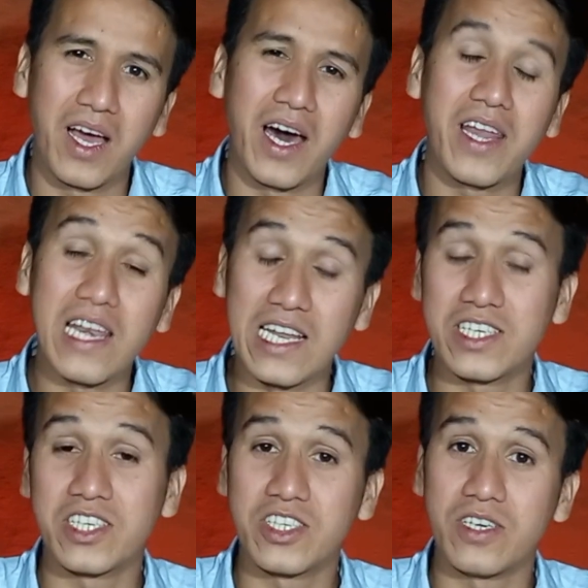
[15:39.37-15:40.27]
a
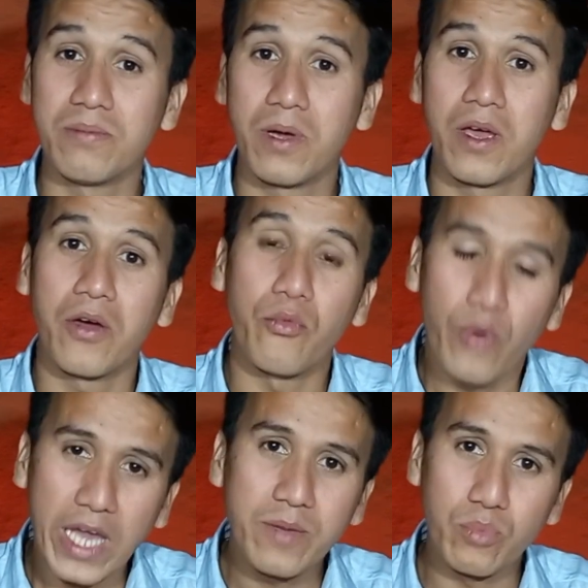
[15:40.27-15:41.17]
relationship
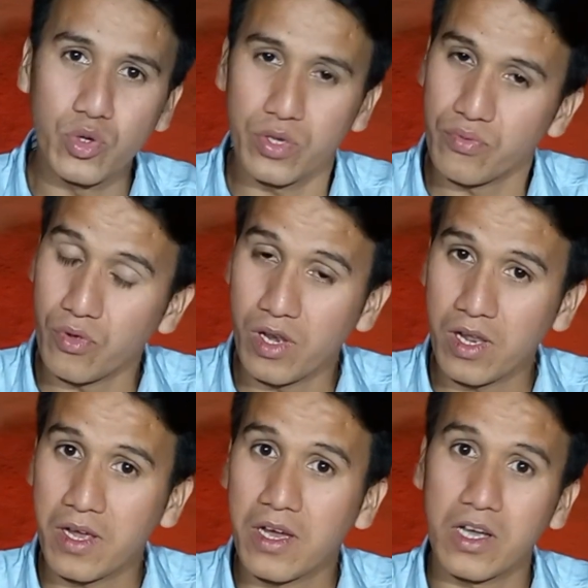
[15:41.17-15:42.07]
very beautiful,
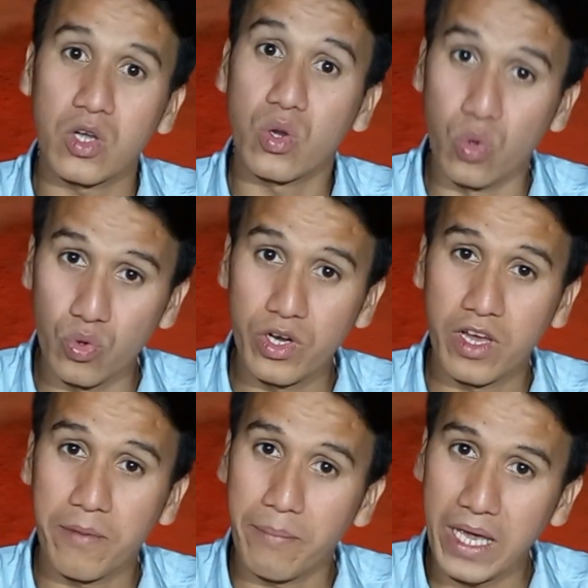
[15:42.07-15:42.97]
glued
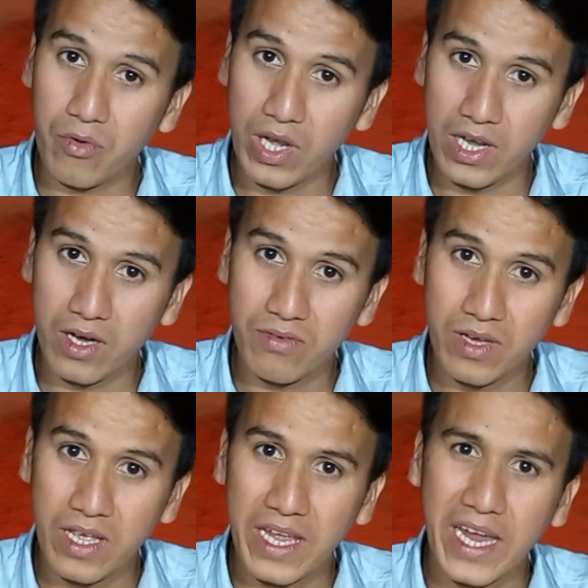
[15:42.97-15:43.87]
by our love
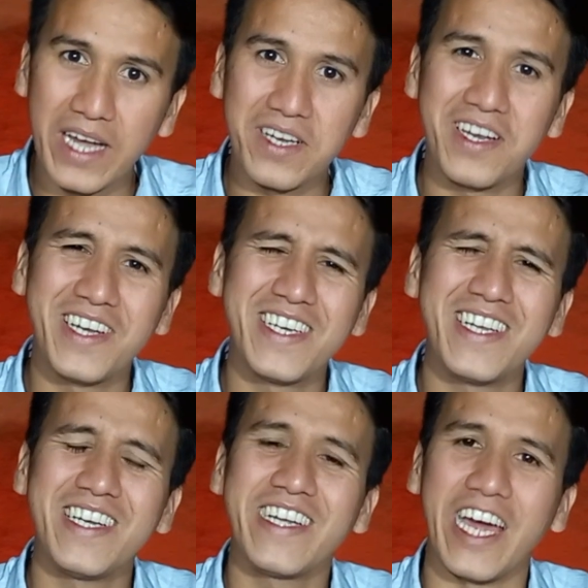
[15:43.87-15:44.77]
and a
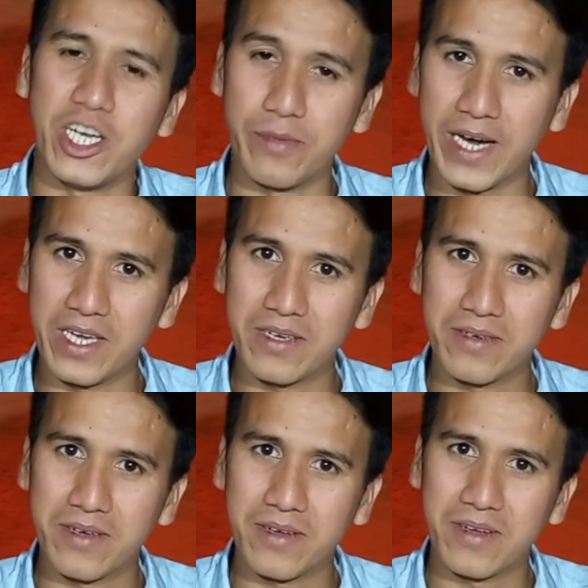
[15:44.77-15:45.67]
little tied by
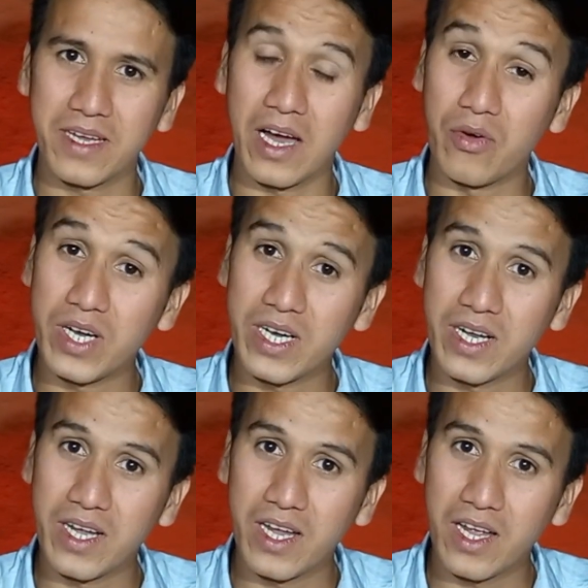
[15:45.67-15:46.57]
our
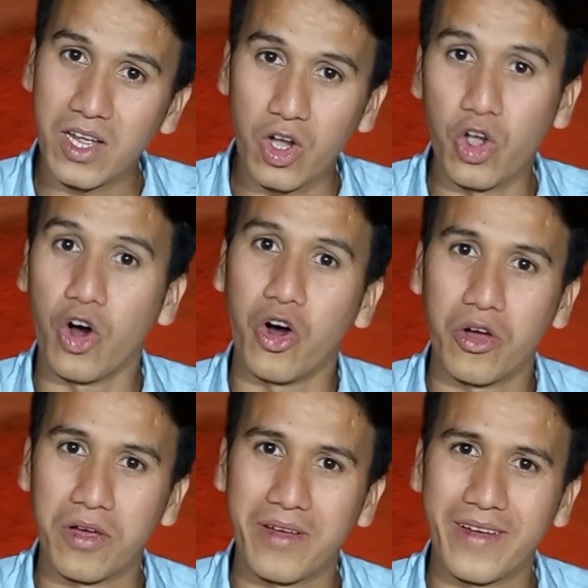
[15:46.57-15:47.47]
law,
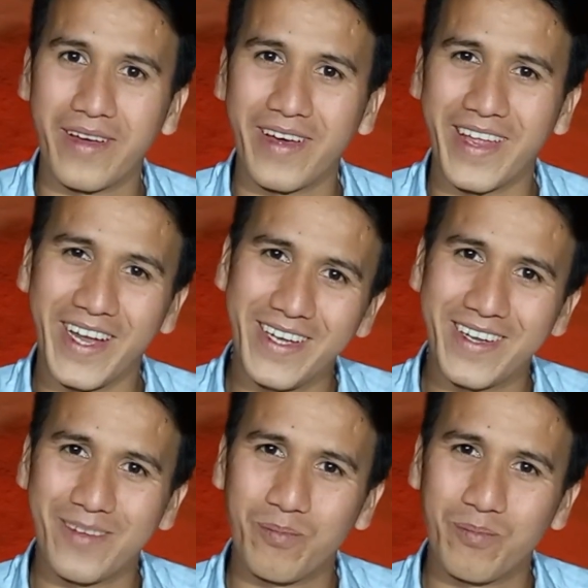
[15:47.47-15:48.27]
right?